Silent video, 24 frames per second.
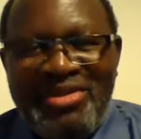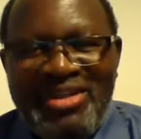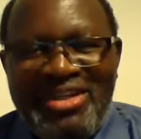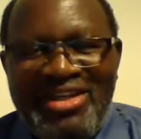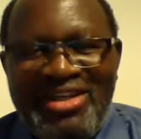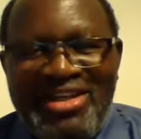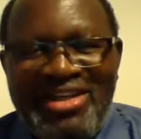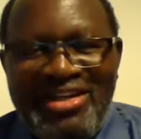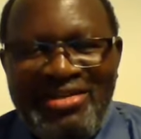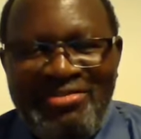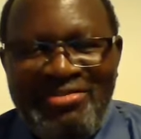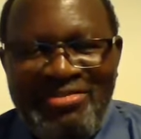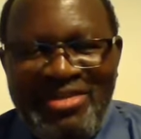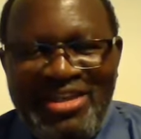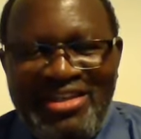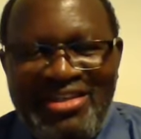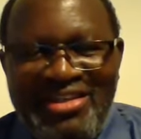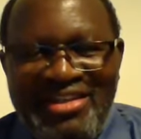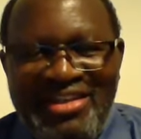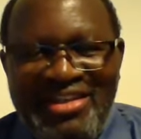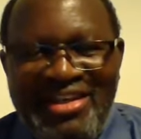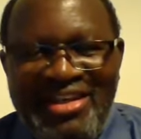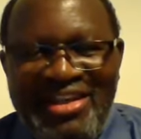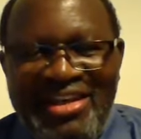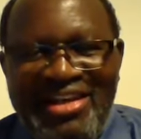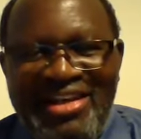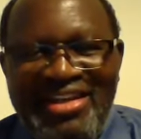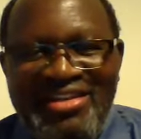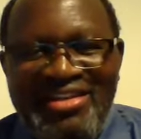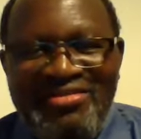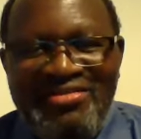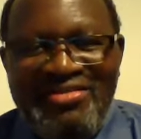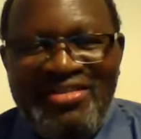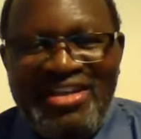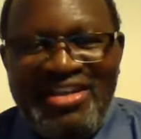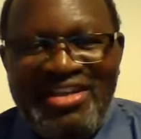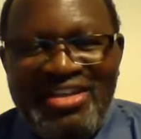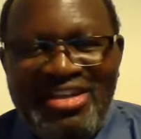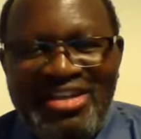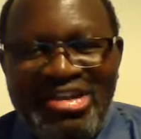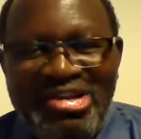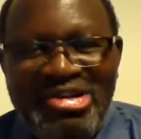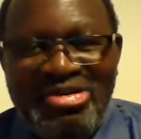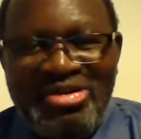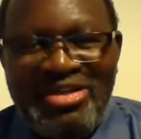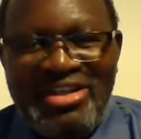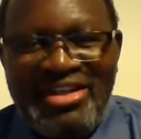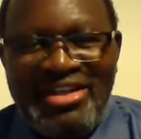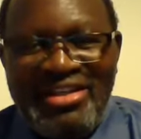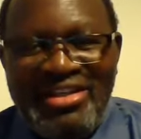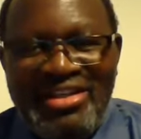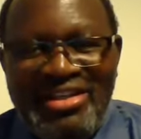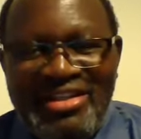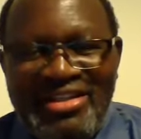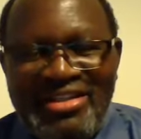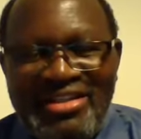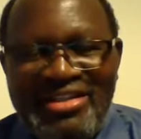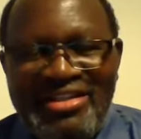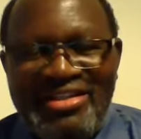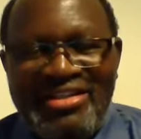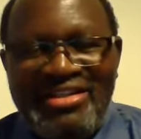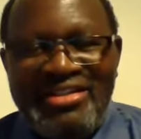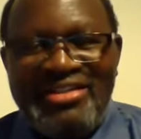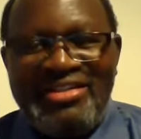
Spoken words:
Becoming a living godliness.